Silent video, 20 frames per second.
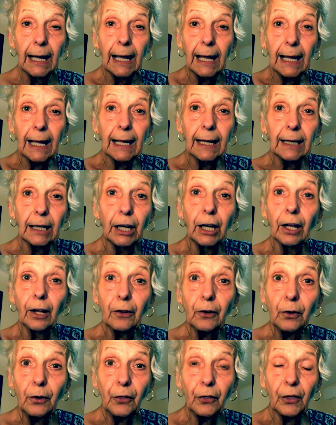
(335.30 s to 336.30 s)
And
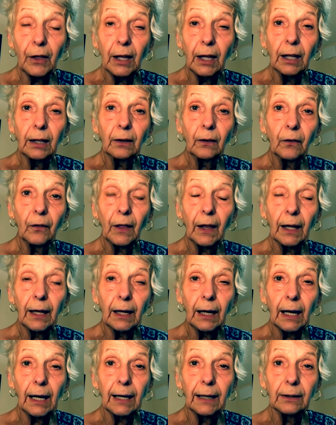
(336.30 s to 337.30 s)
another thing
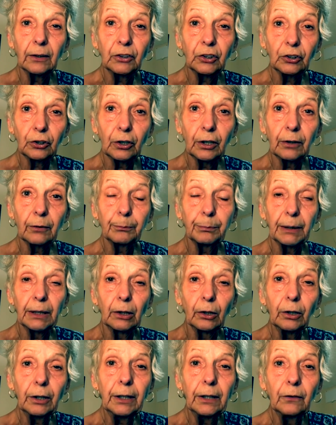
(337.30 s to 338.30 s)
that I should have
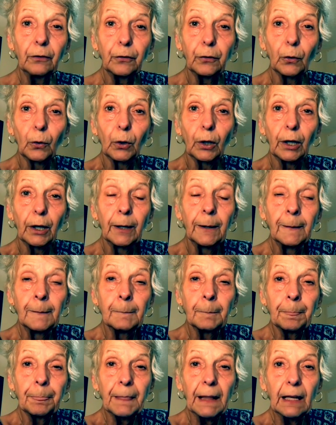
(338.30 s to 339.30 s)
been looking for
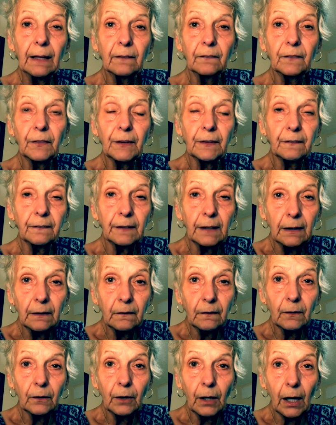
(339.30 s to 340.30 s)
is the
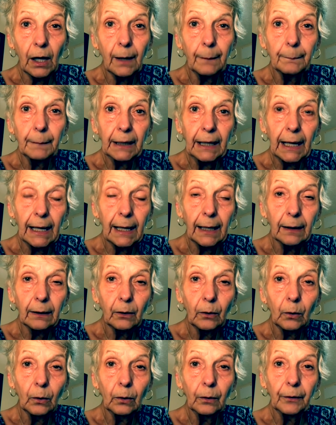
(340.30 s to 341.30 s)
seats are not
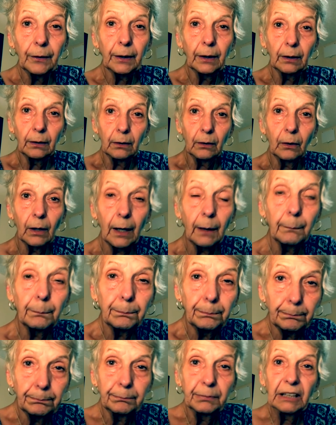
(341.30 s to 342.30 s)
mechanical. You got to
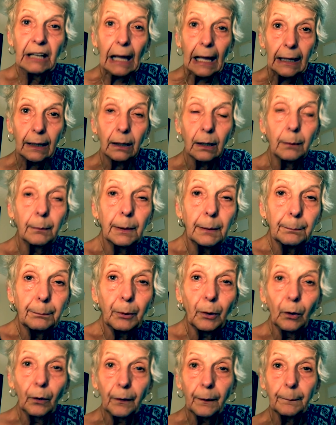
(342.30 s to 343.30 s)
yank them and
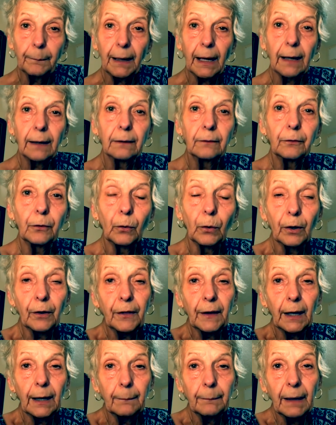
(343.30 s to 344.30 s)
pull them back and
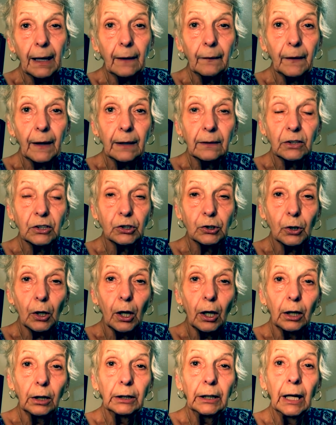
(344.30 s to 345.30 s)
forth. And I'm not that
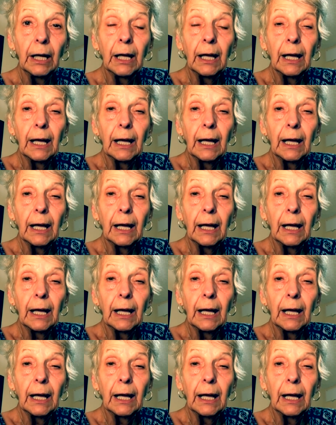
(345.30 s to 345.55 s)
strong.